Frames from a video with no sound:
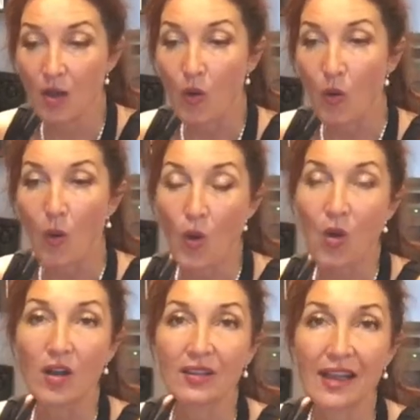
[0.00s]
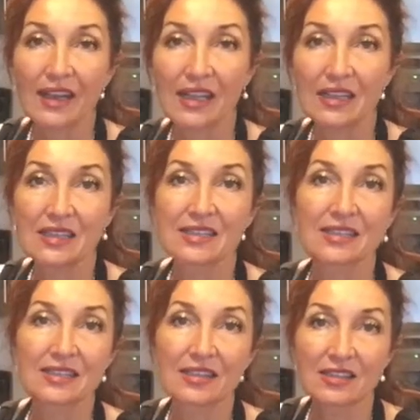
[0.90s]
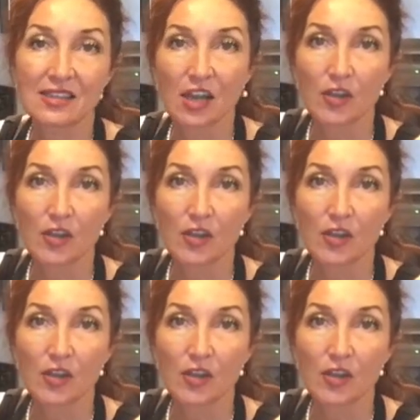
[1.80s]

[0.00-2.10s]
or like in this instance,